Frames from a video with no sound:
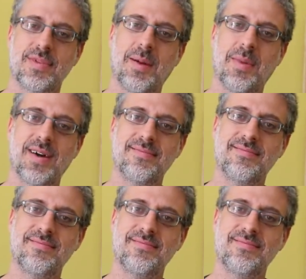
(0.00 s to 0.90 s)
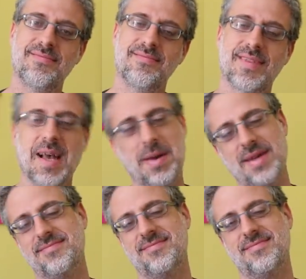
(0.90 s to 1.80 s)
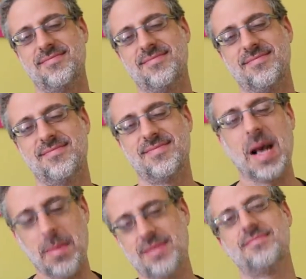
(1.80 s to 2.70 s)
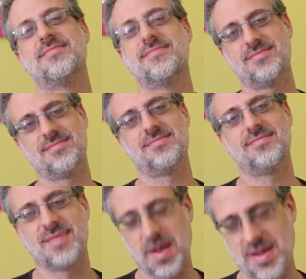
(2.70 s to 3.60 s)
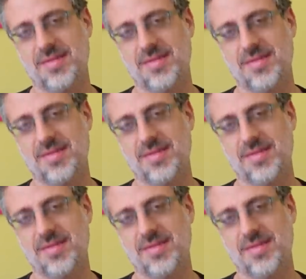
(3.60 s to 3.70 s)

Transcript: Come on. Come on. Come on. Come